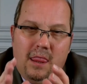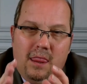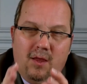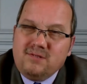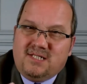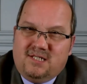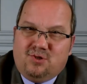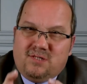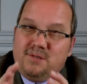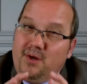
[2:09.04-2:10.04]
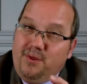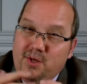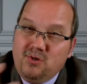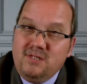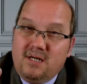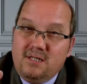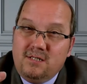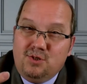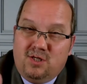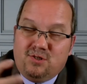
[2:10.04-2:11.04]
Those districts, the 3rd
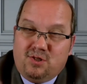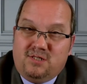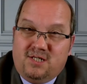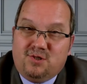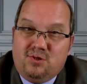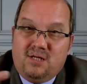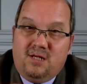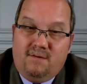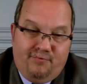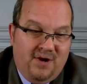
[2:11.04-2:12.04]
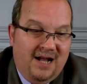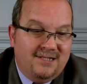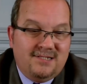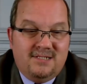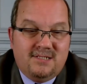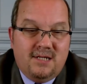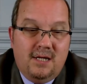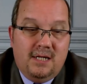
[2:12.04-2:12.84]
Judicial District comprises